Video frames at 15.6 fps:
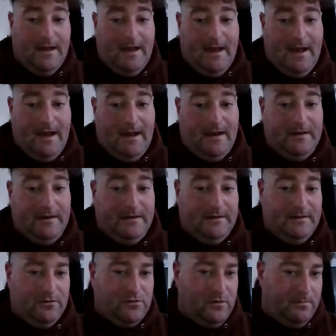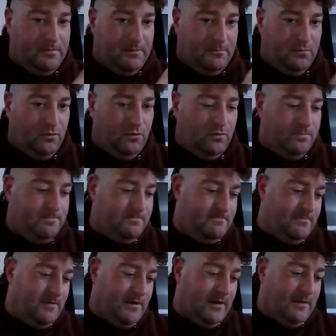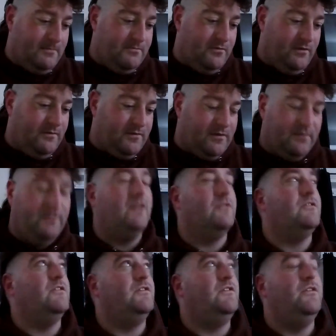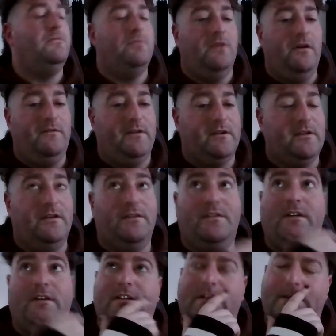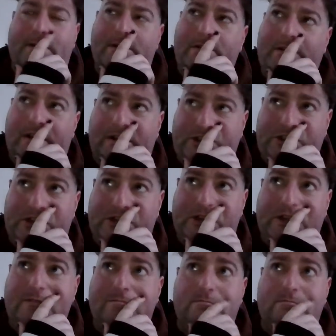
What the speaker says: and a couple of more private. Well, I've got 2 private cars that I can use actually.